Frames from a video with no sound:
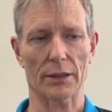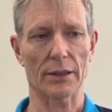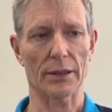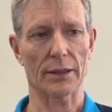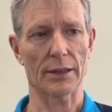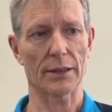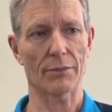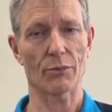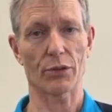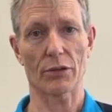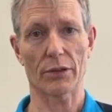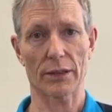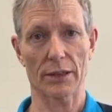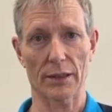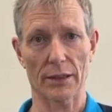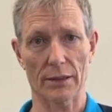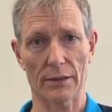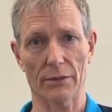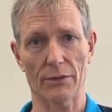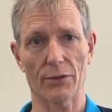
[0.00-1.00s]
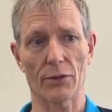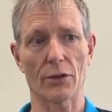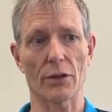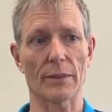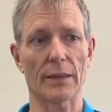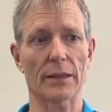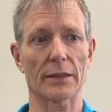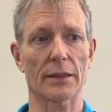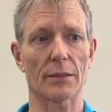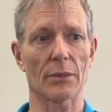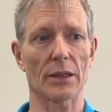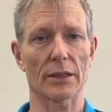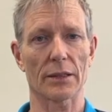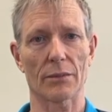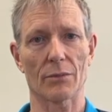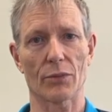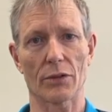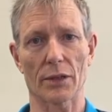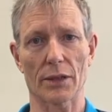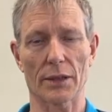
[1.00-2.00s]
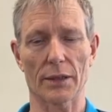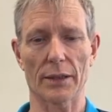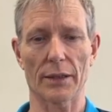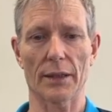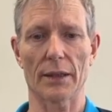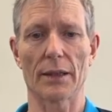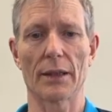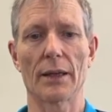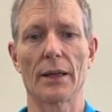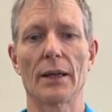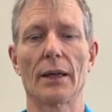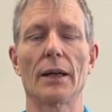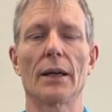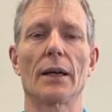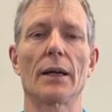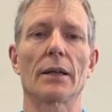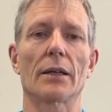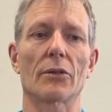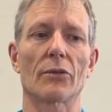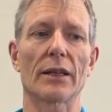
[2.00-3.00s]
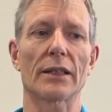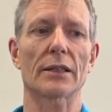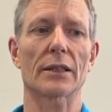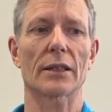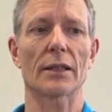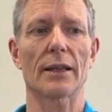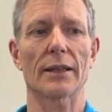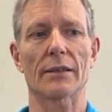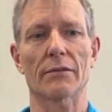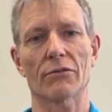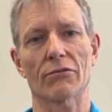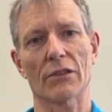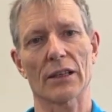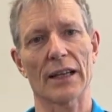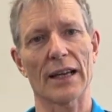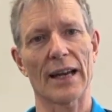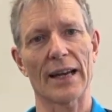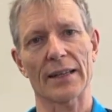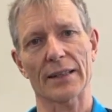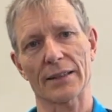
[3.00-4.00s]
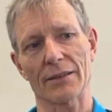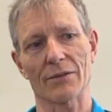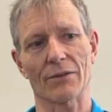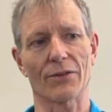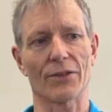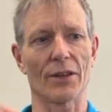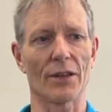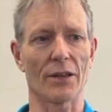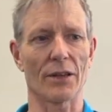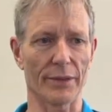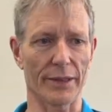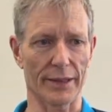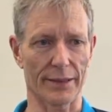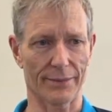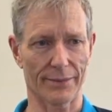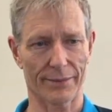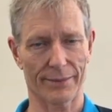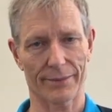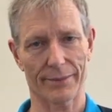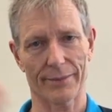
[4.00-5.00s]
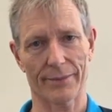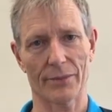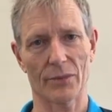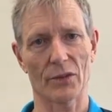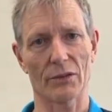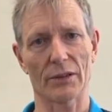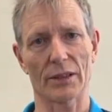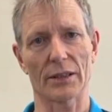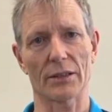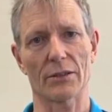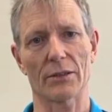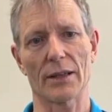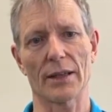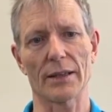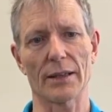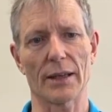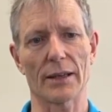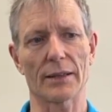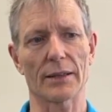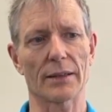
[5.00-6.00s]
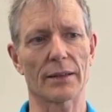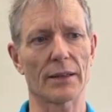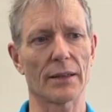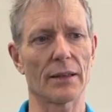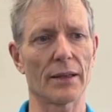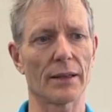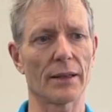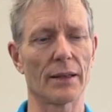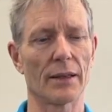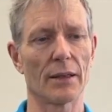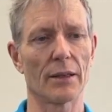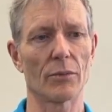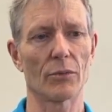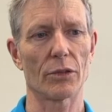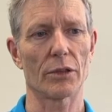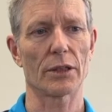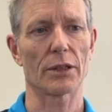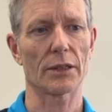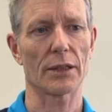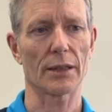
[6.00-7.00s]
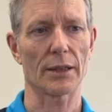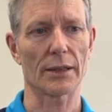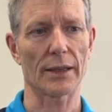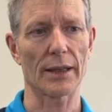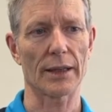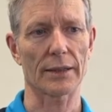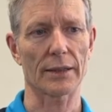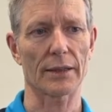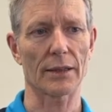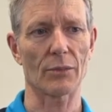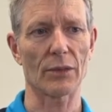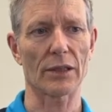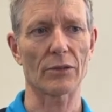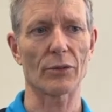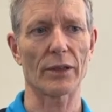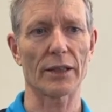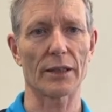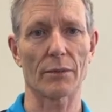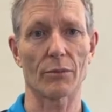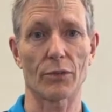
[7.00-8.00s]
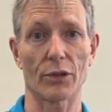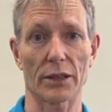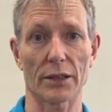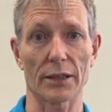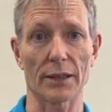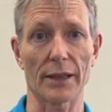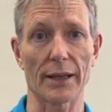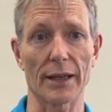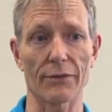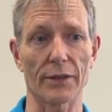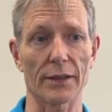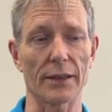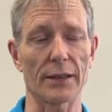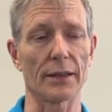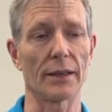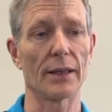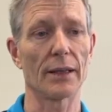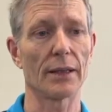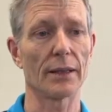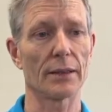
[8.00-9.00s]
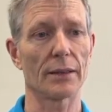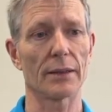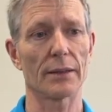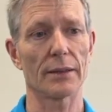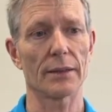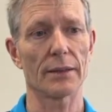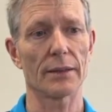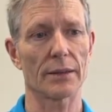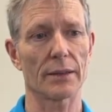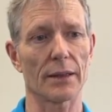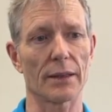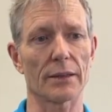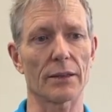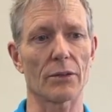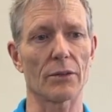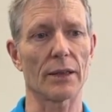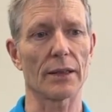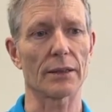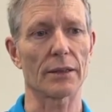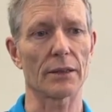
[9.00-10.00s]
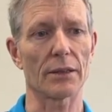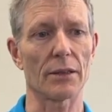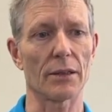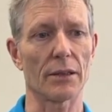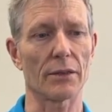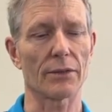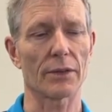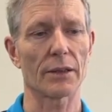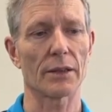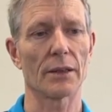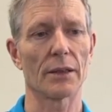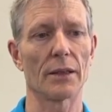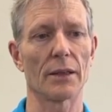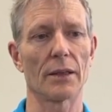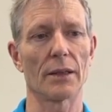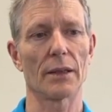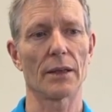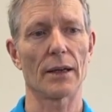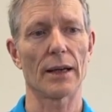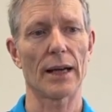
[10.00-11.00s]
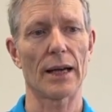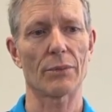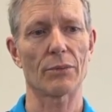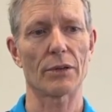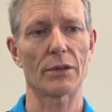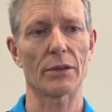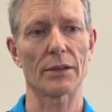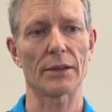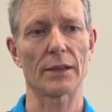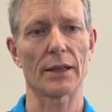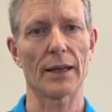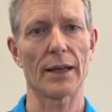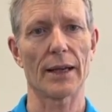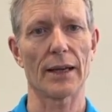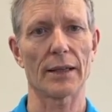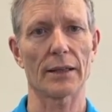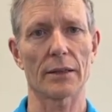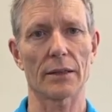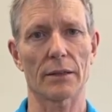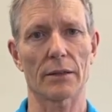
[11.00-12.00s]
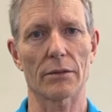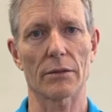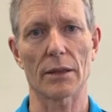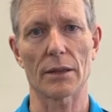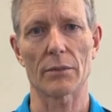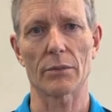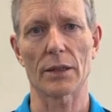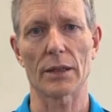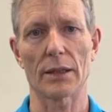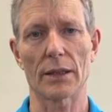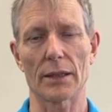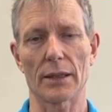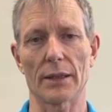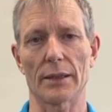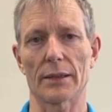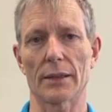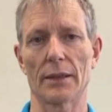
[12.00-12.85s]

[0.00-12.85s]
And I keep pushing on the forearm. That's the most important thing. The rest kind of relaxed and floppy. Just try the other side, pushing. That's the bit where you're pushing the effort in. This is just quite soft. Apple in the hand, throw it behind.